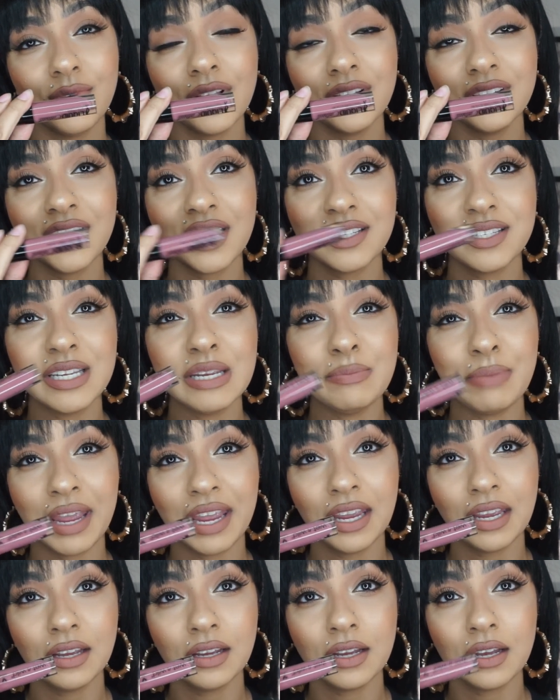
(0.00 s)
dusty
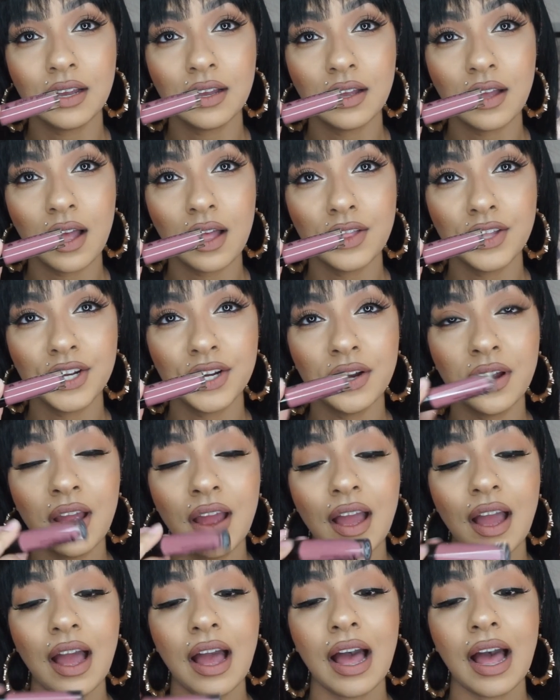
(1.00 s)
pink color.
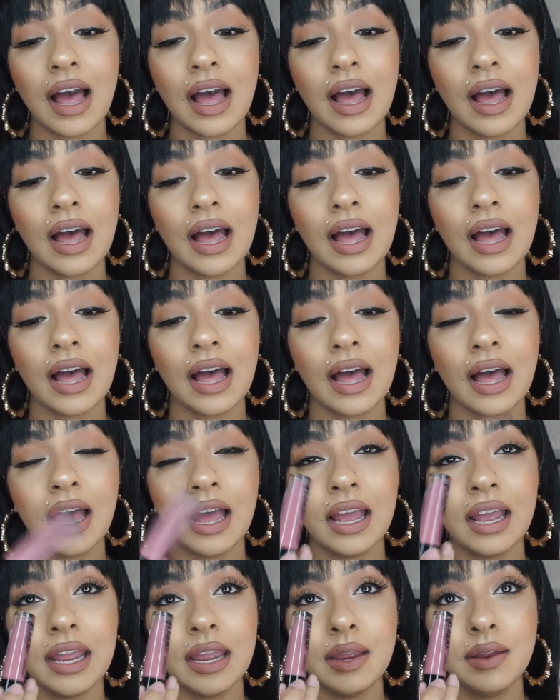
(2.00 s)

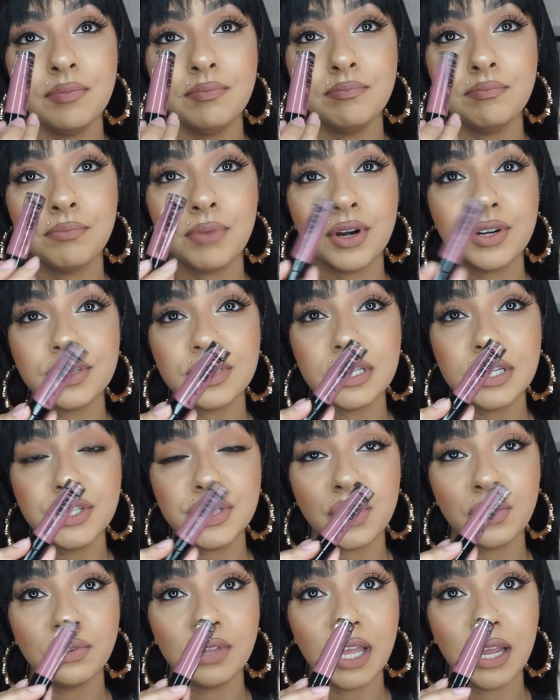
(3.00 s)
I personally
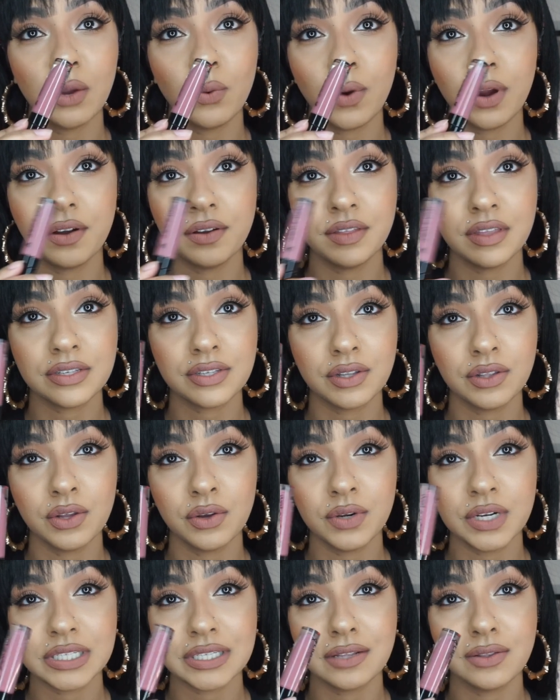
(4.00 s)
don't like wearing this
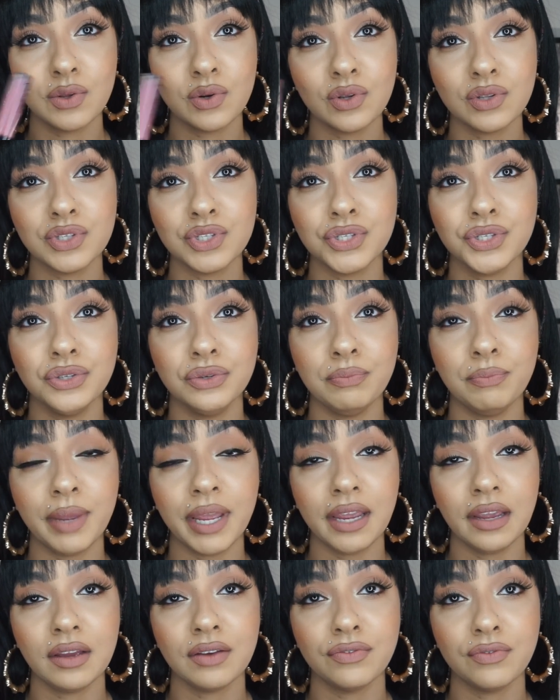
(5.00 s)
alone. It's a little too
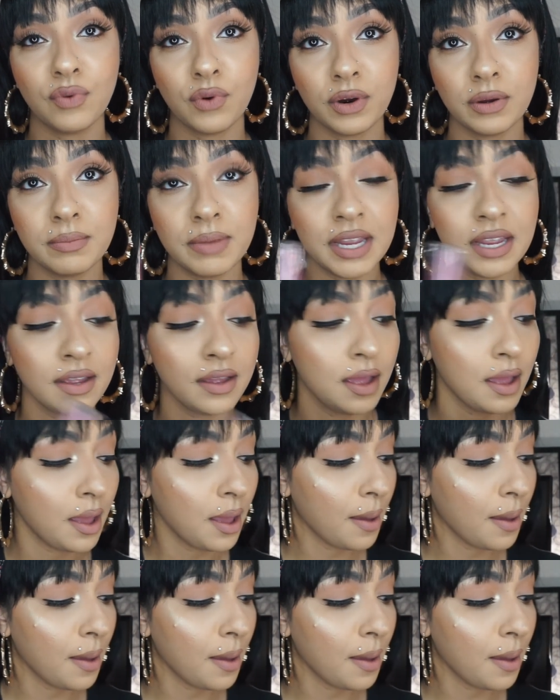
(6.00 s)
pink for me.